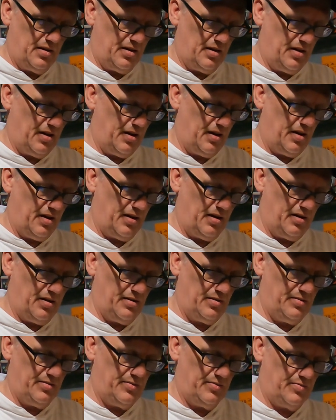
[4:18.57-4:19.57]

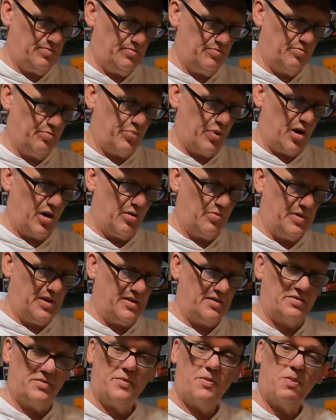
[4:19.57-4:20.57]

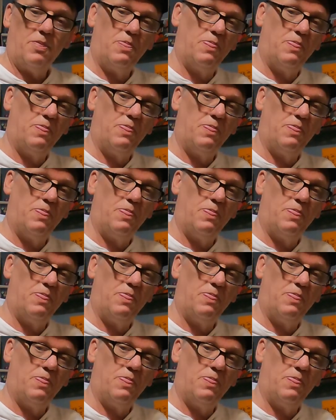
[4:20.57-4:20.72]
Barbies.